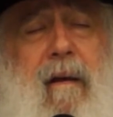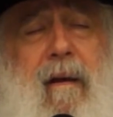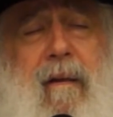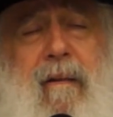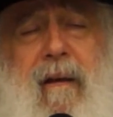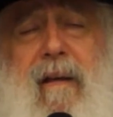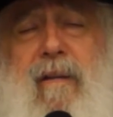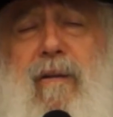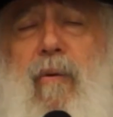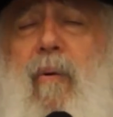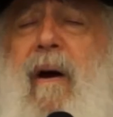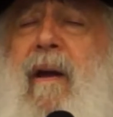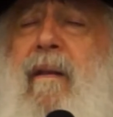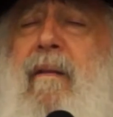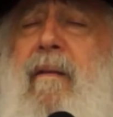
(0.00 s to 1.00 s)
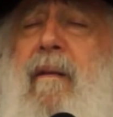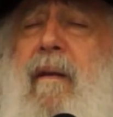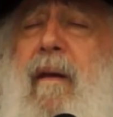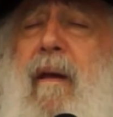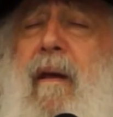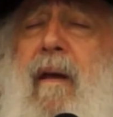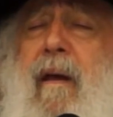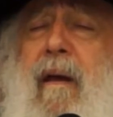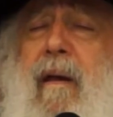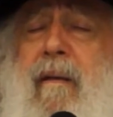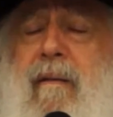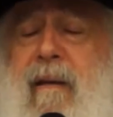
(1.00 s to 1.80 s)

and there is the wine, and